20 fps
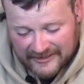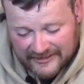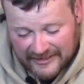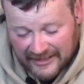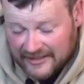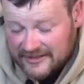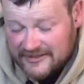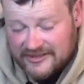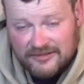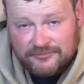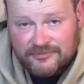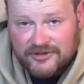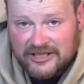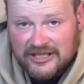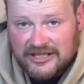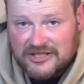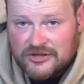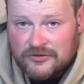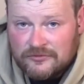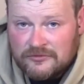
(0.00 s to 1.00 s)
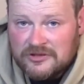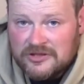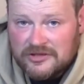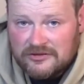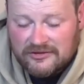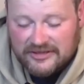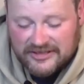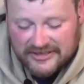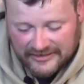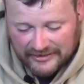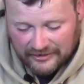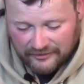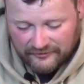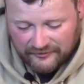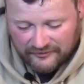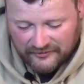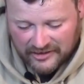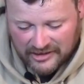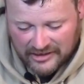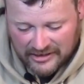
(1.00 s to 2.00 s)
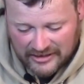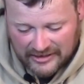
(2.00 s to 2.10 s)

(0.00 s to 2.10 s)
That is something that you could do yourself.